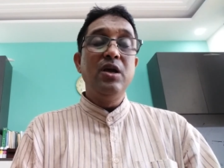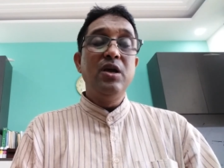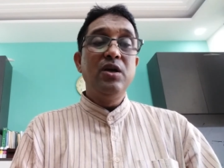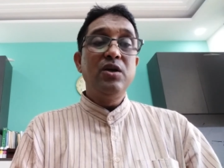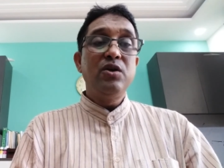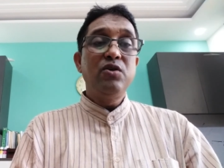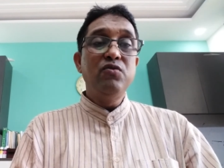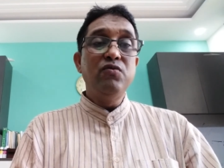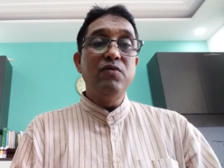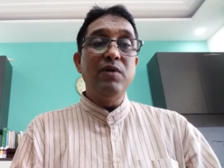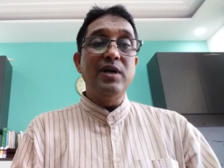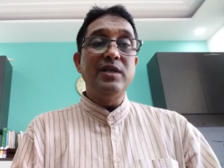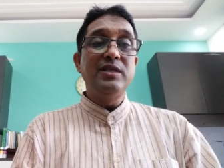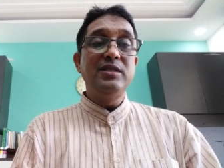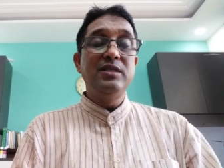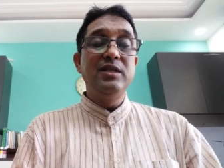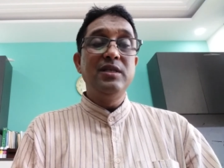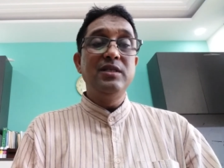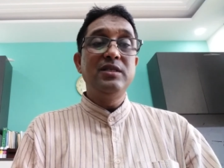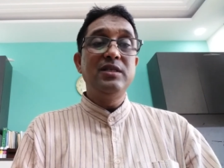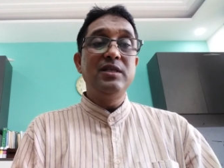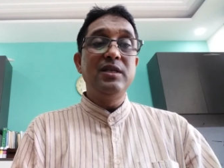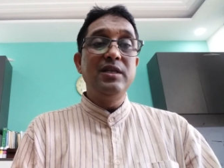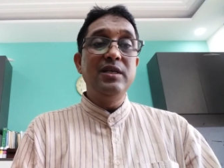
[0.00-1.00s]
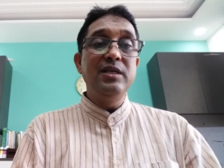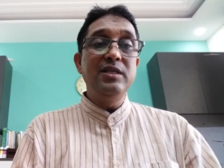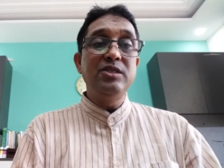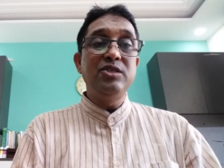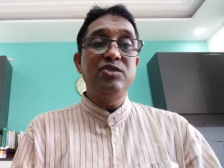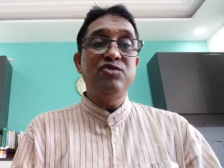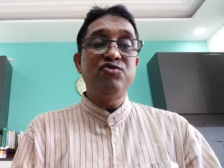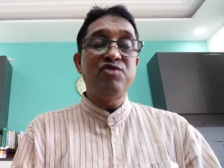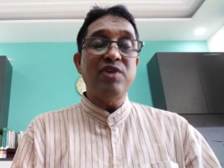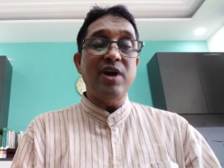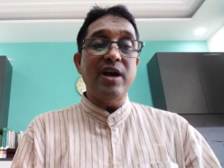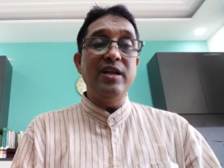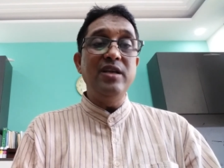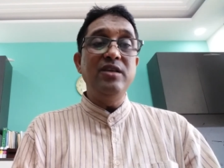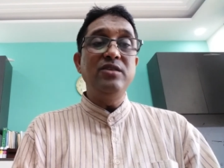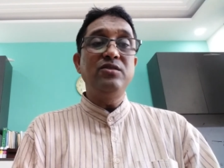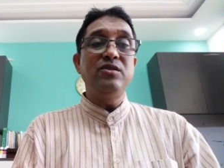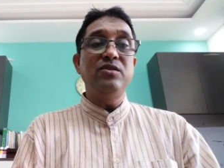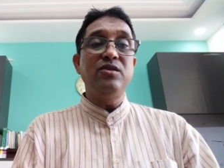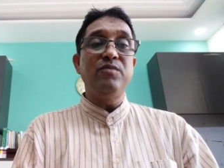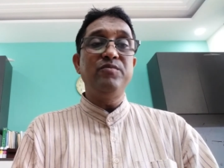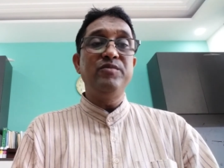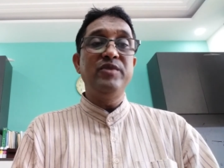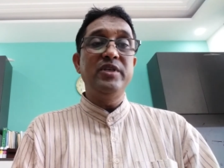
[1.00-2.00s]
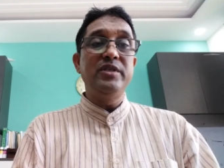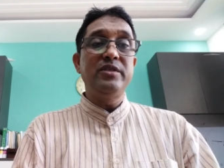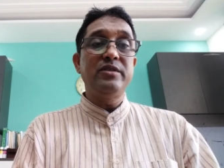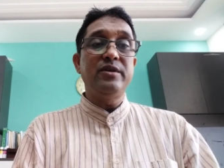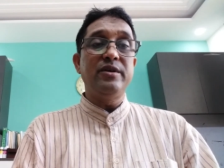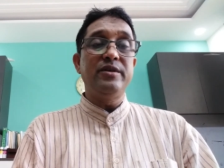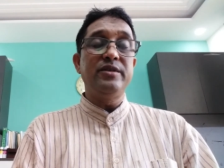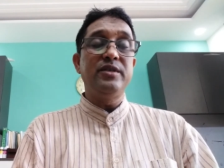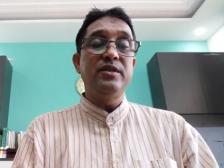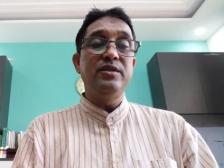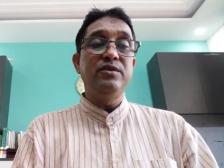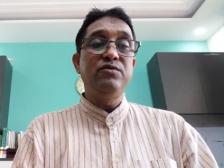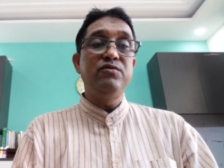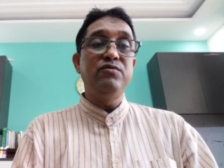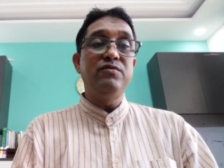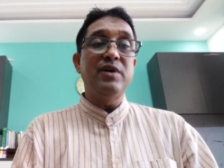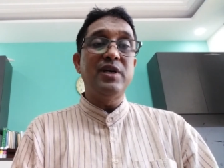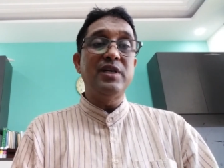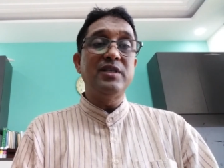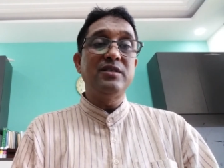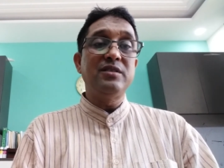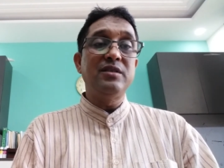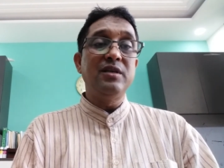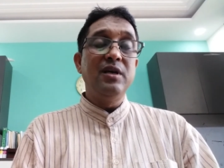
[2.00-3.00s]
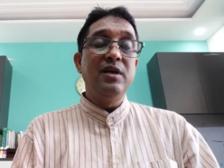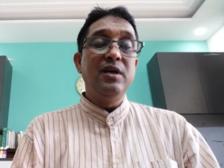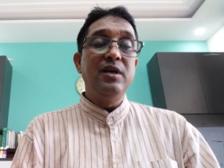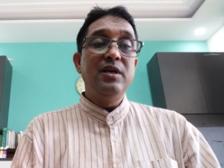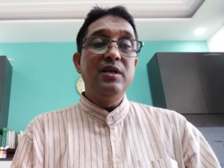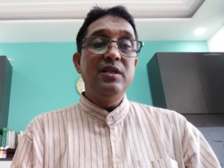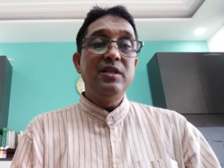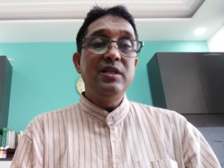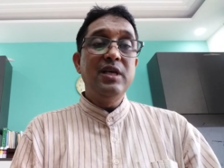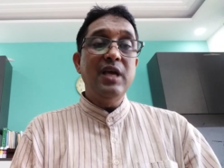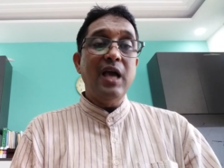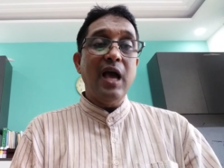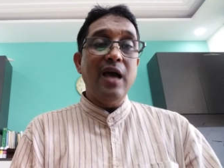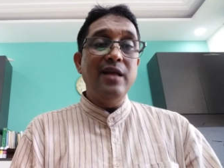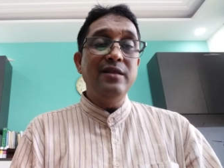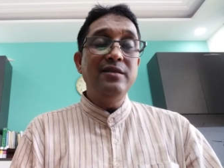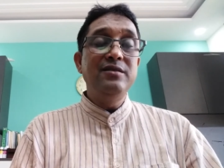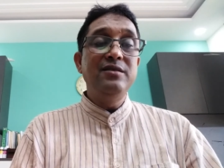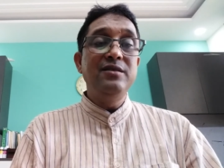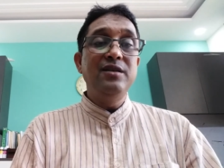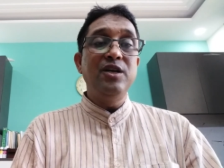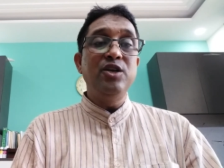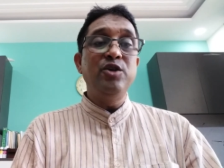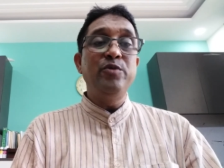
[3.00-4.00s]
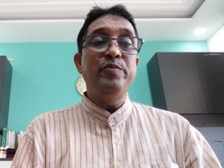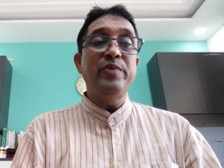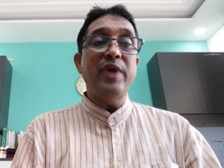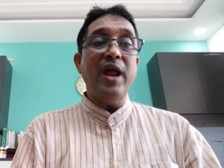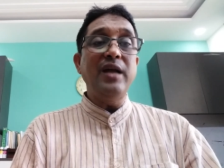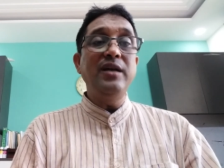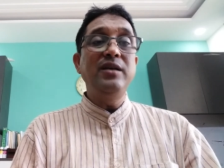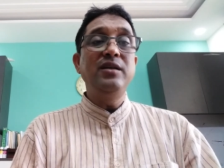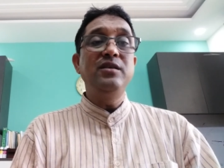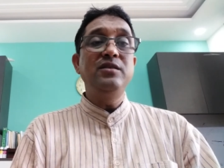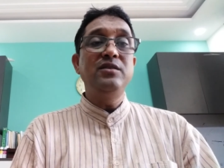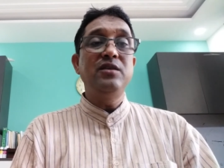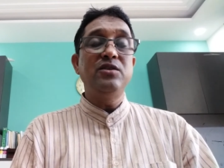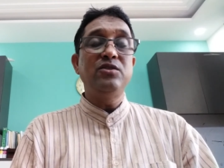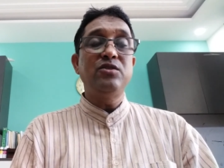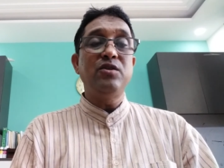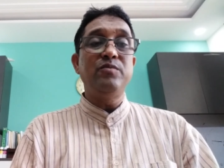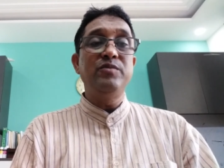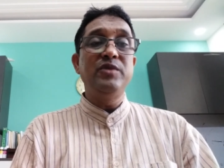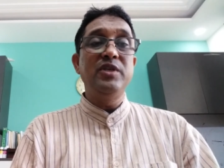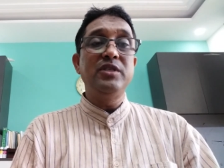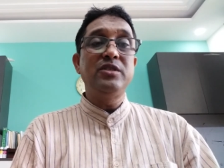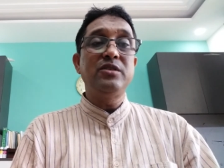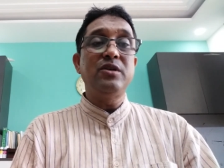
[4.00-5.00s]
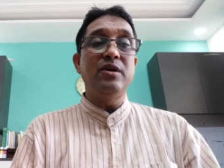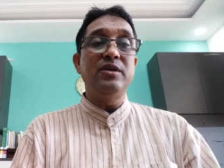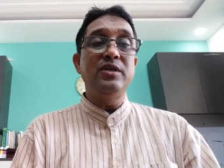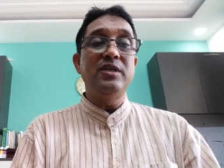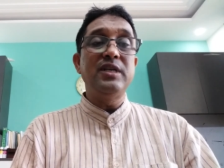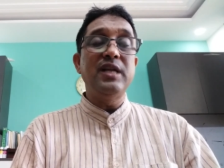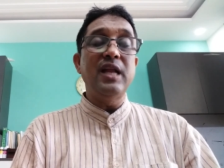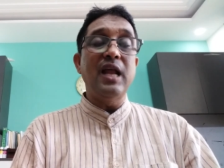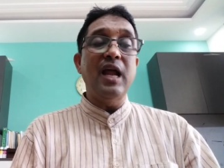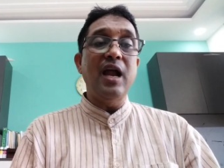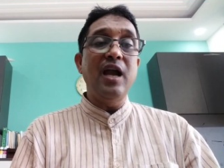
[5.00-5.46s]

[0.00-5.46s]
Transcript: towards this rich tradition of this country, towards the ancient practices of this country.